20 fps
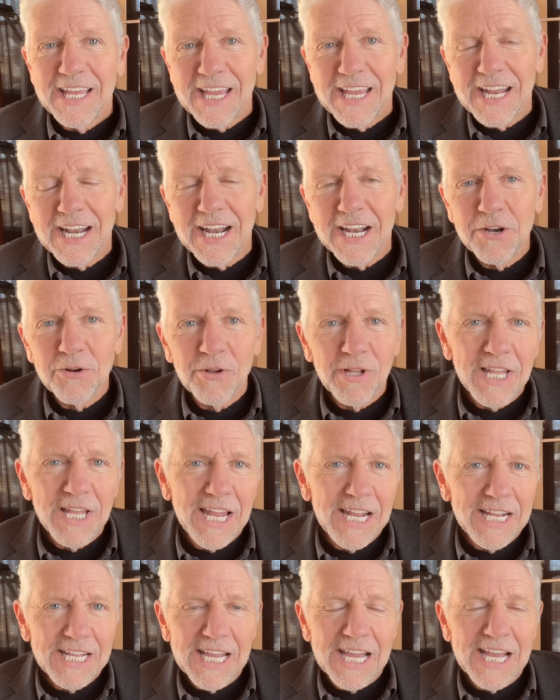And I know a
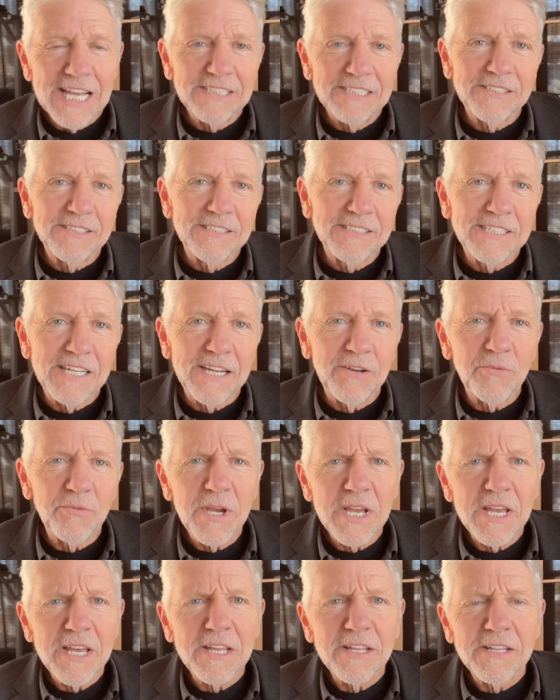lot of guys will say,
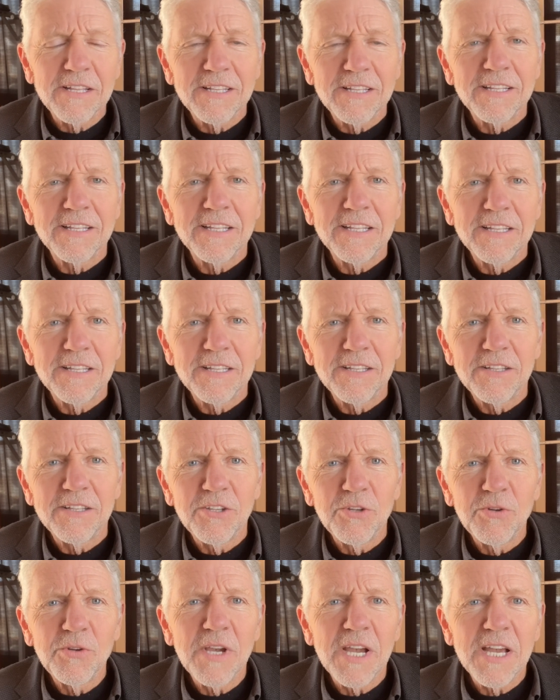well,
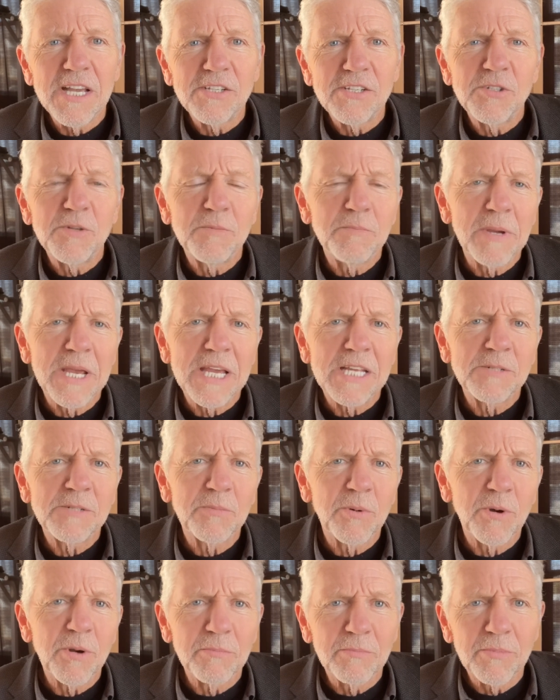you guys, you
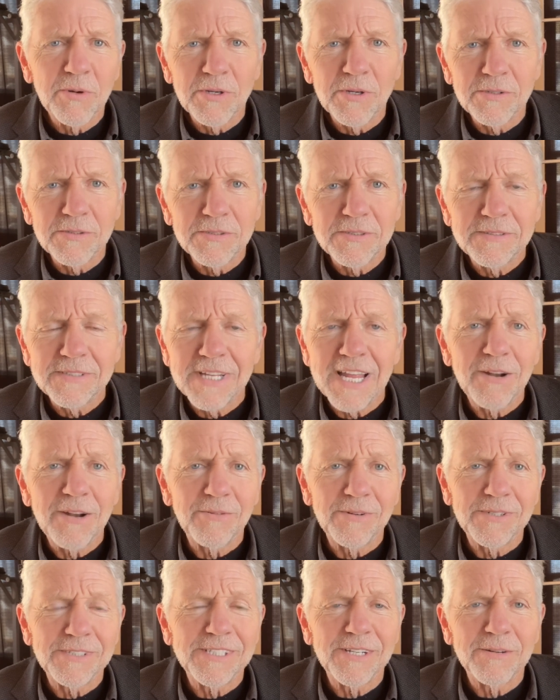passport bros. I
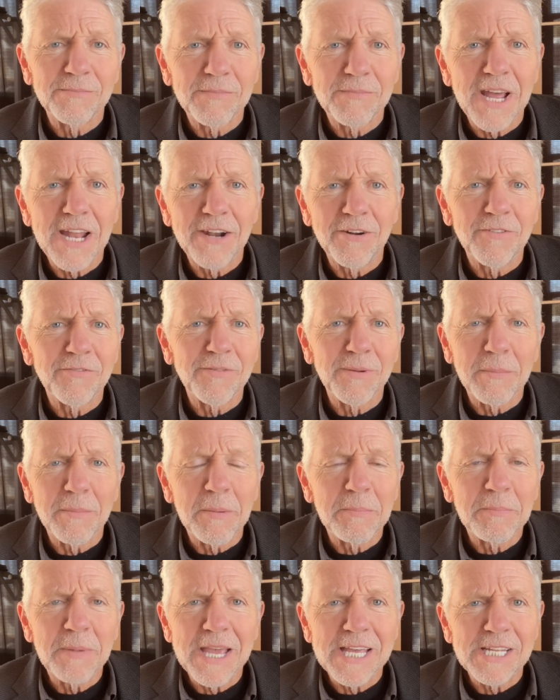don't know if I'm a
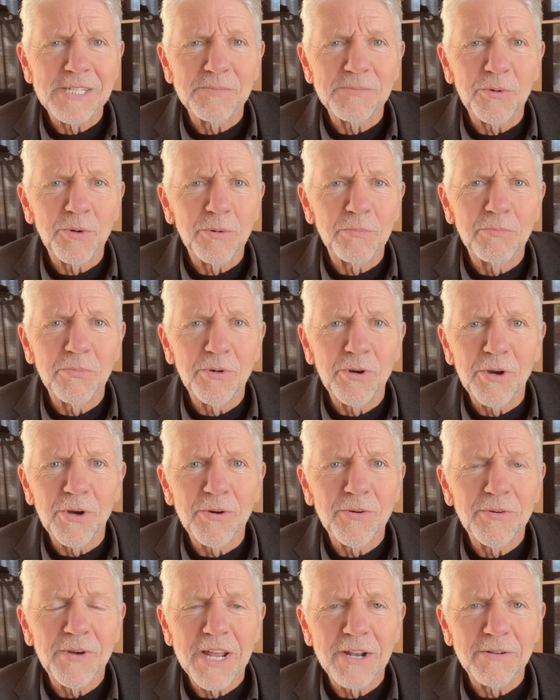passport
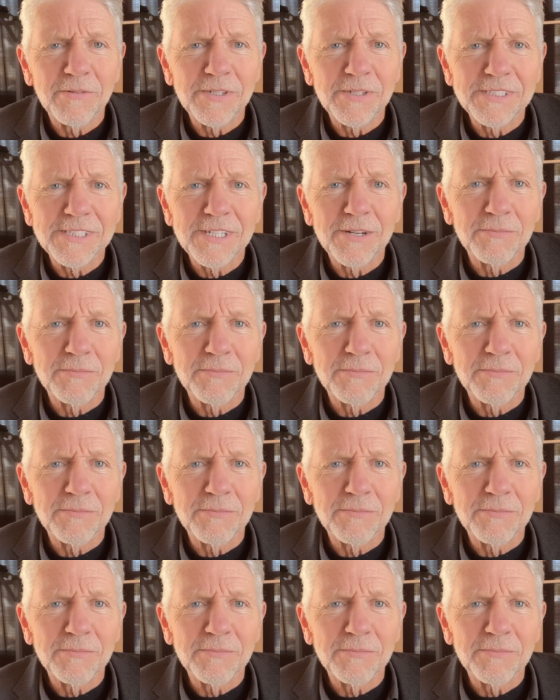bro. I don't consider